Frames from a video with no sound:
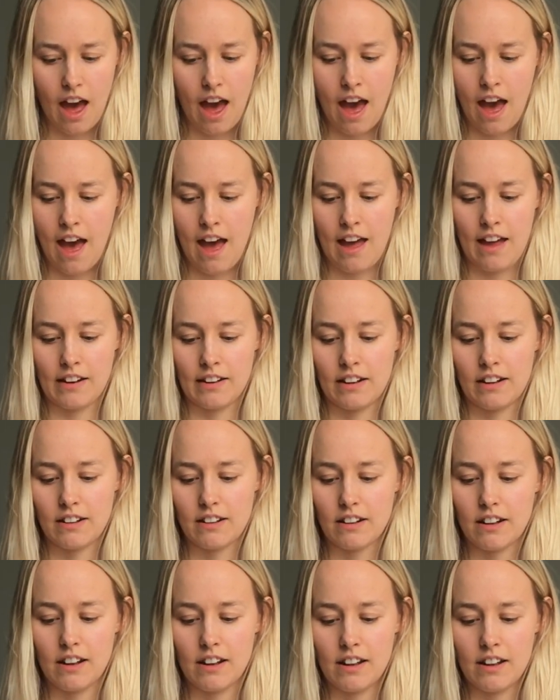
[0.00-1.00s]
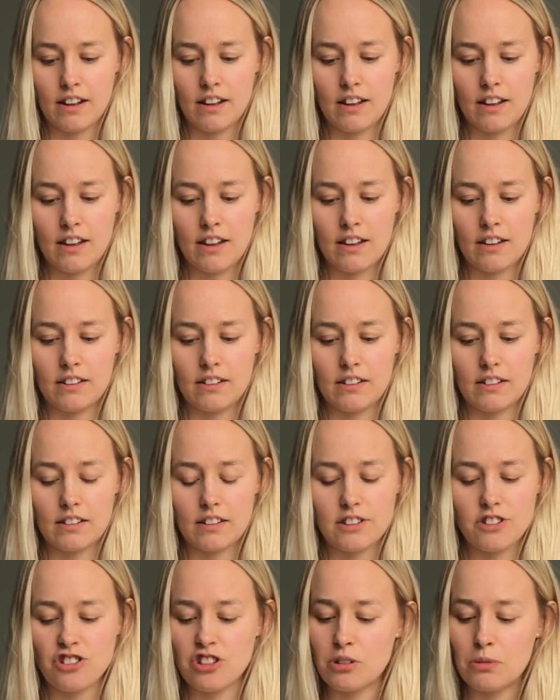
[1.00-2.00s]
and
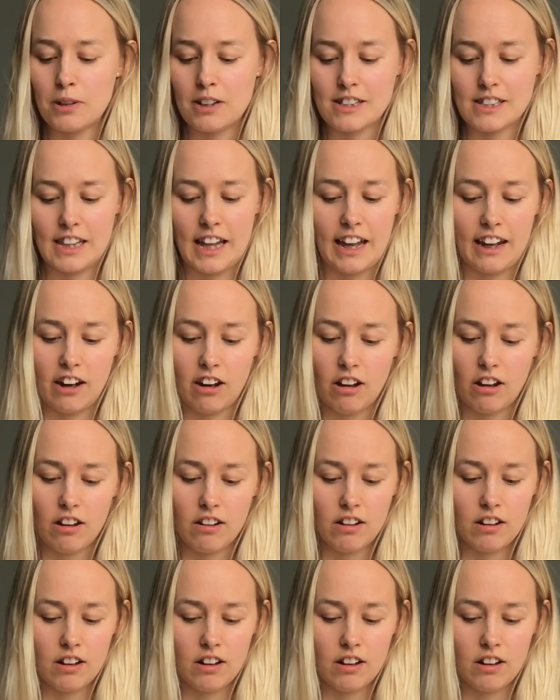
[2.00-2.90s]
2 weeks later